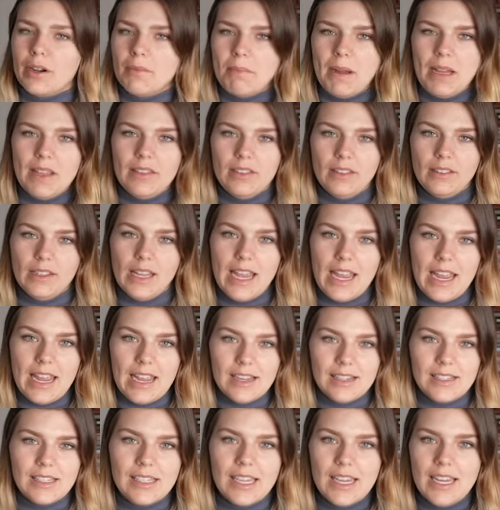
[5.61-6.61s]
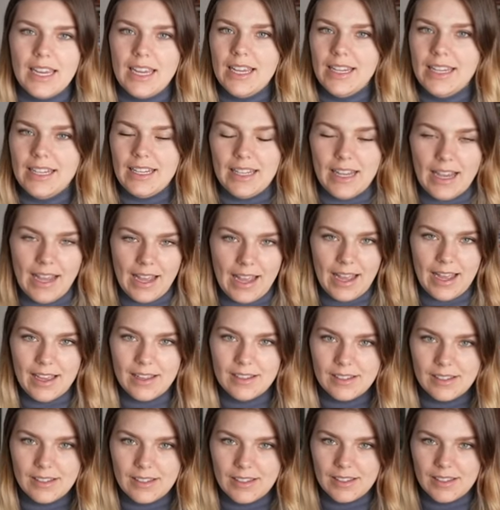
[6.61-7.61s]
a month late?
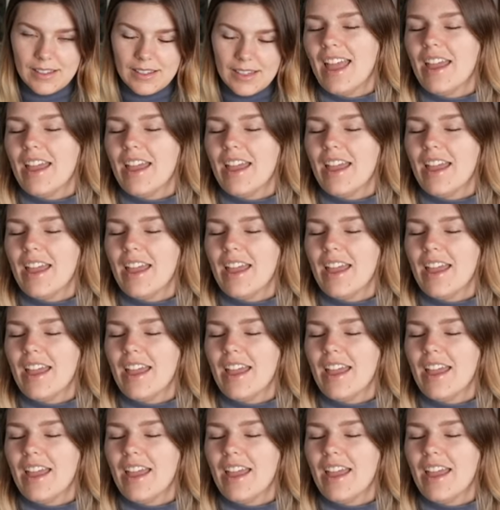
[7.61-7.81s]
Yes.